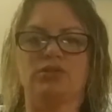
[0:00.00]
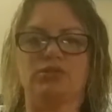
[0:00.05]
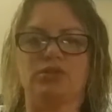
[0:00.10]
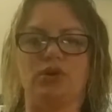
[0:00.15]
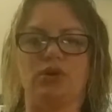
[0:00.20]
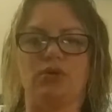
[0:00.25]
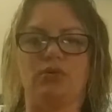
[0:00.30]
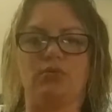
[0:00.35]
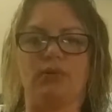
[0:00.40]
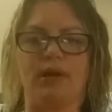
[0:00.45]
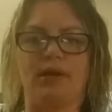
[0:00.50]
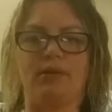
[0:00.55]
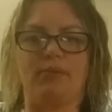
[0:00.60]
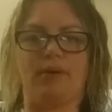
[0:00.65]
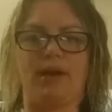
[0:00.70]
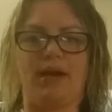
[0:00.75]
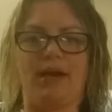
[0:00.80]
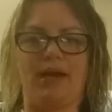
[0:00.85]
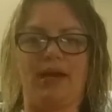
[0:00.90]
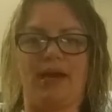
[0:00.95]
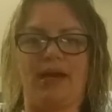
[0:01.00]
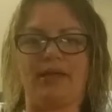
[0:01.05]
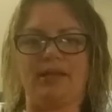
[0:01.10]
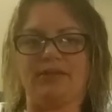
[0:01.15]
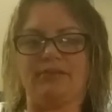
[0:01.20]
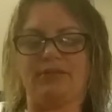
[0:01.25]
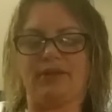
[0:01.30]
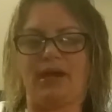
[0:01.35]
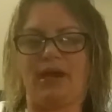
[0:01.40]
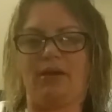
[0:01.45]
So right away, I
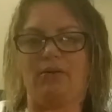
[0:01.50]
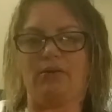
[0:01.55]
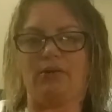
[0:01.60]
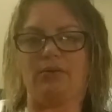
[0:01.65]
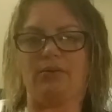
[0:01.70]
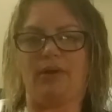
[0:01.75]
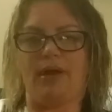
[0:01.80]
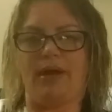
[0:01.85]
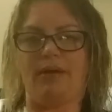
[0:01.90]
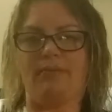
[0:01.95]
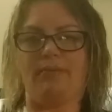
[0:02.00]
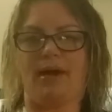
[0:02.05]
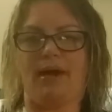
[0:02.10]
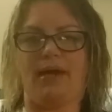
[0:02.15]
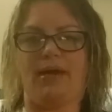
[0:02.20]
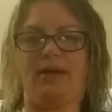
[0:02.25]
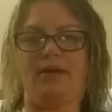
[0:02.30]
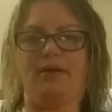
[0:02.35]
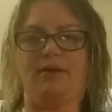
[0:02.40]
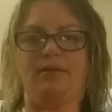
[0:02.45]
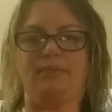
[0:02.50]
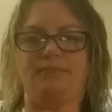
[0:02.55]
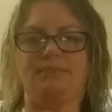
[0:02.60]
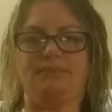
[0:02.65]
live an hour away, my